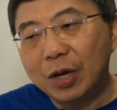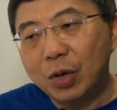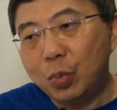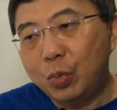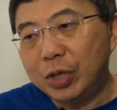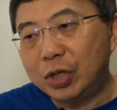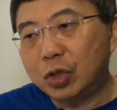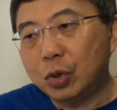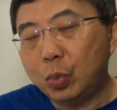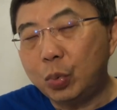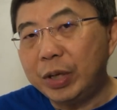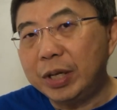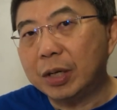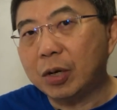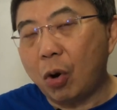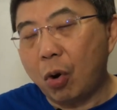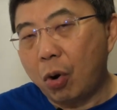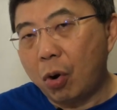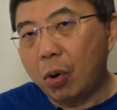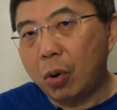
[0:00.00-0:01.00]
which we
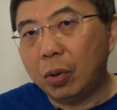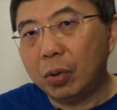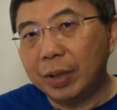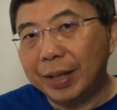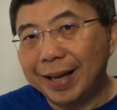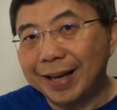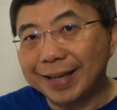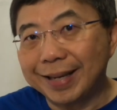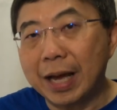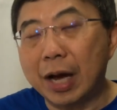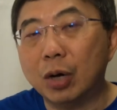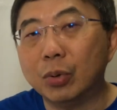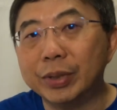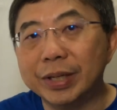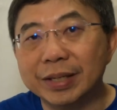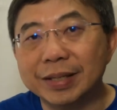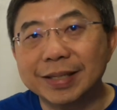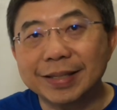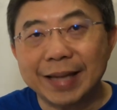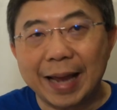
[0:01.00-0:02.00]
call
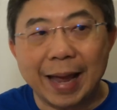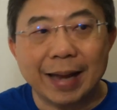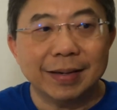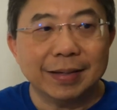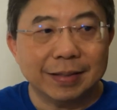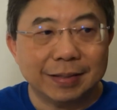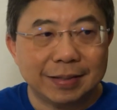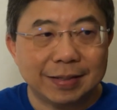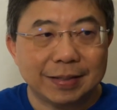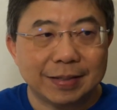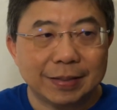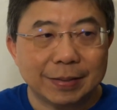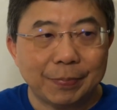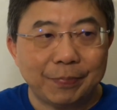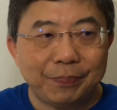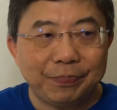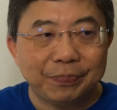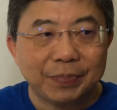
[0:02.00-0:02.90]
accounting standards.